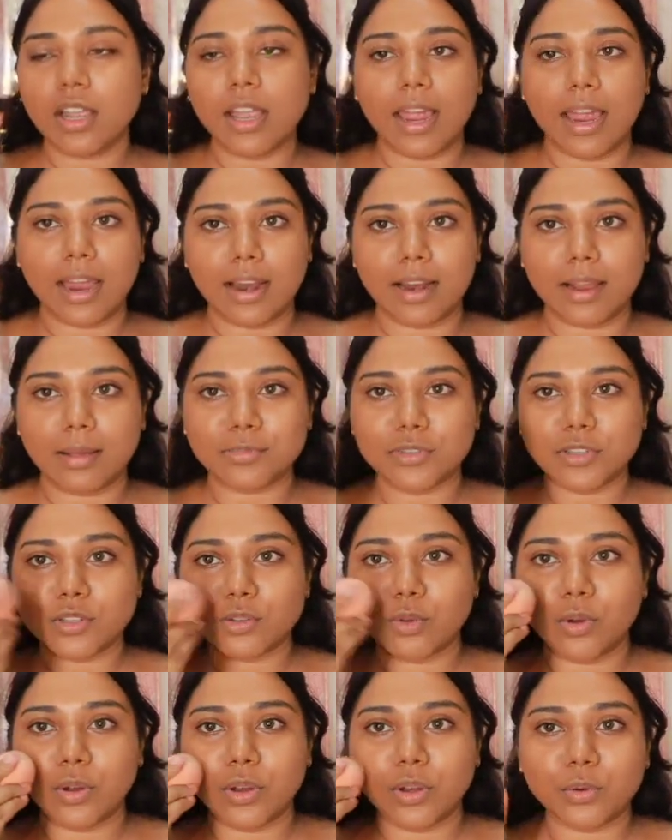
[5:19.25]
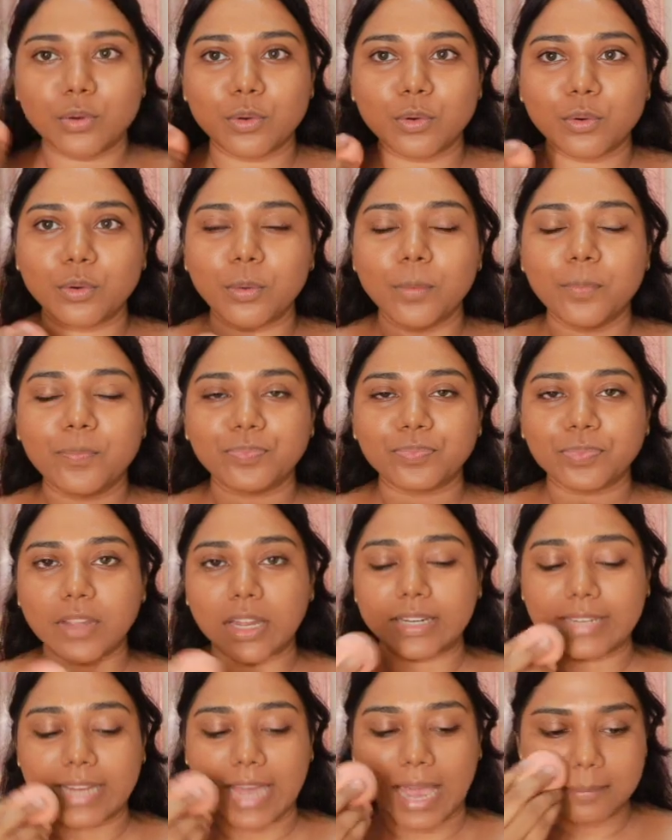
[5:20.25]
and I'm just going to
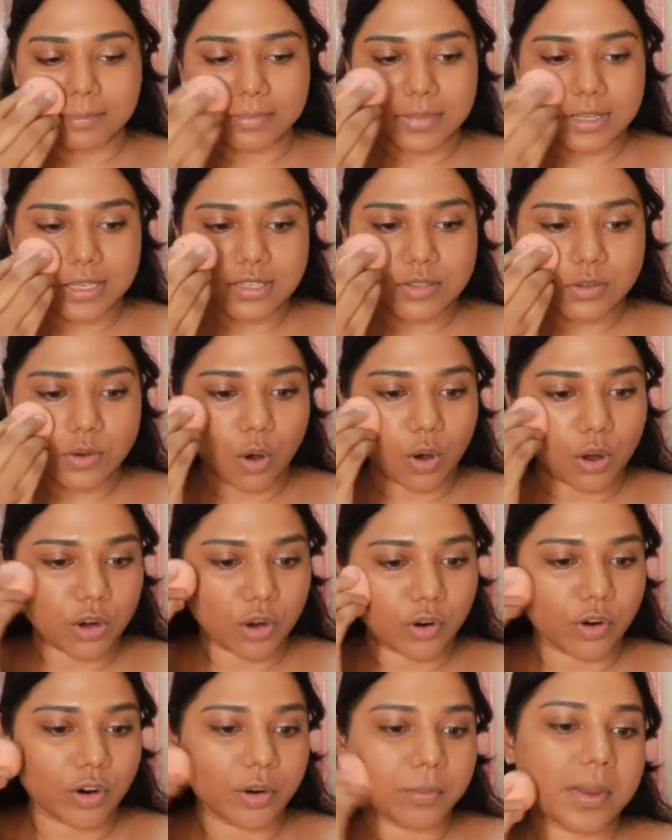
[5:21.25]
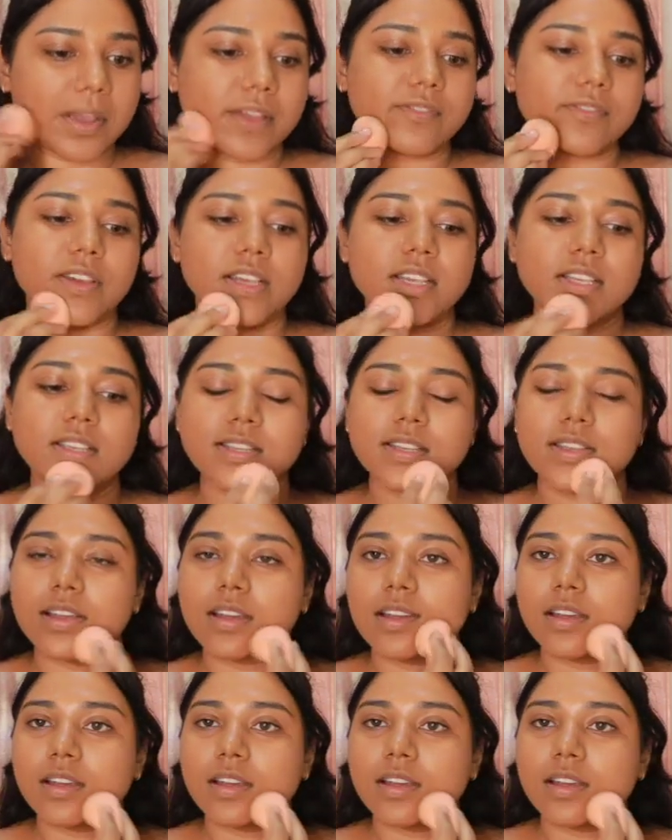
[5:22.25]
dab this all around my face,